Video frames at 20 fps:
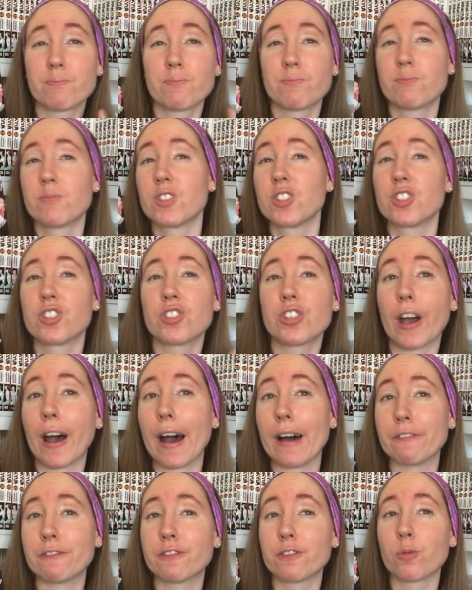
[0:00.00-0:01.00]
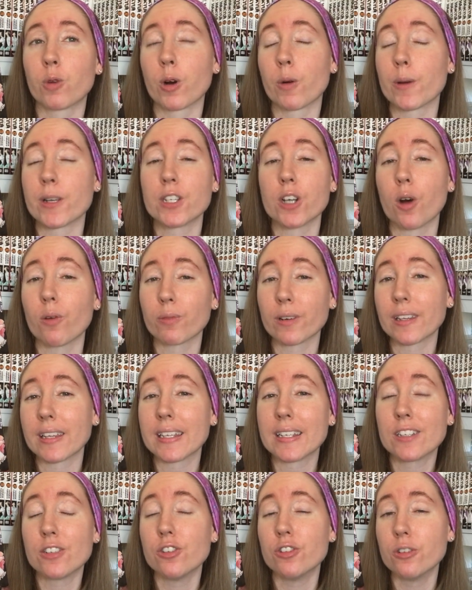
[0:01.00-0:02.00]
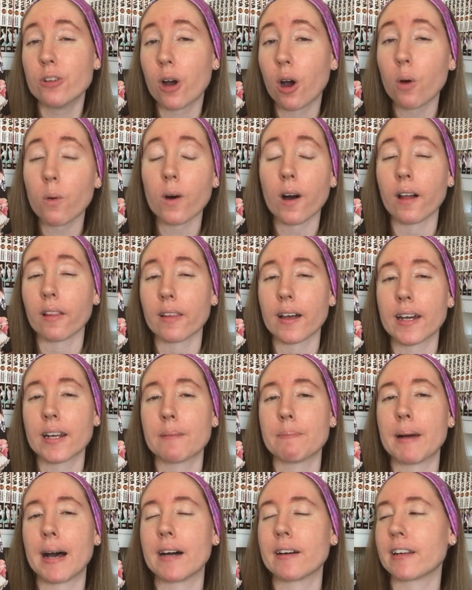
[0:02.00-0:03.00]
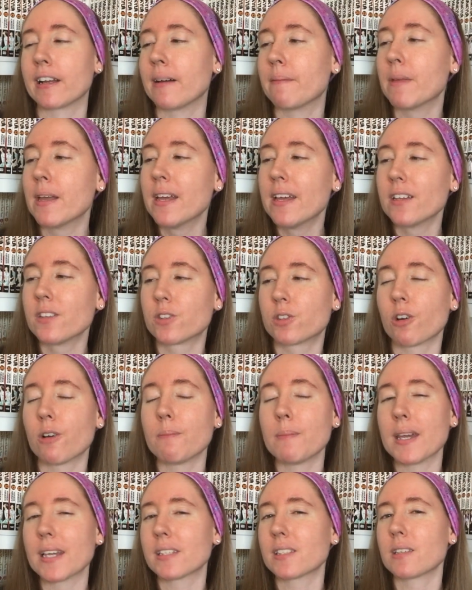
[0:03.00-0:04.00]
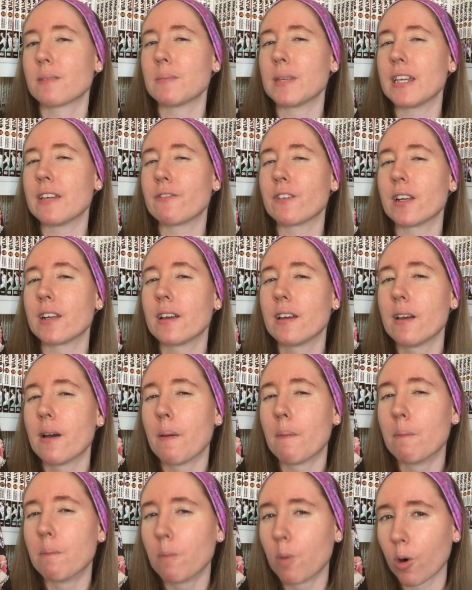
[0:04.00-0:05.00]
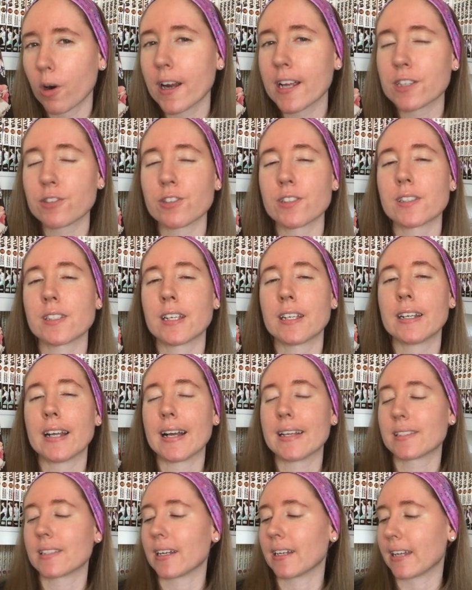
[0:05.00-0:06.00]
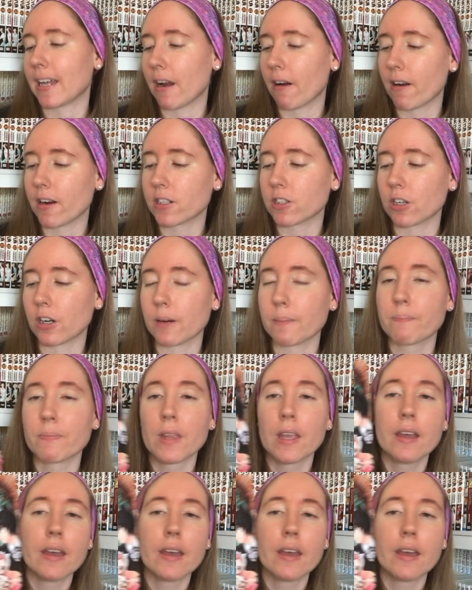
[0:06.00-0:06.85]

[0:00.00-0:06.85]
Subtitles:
stuff where we don't really know a lot about him, so it makes him even more interesting as a character.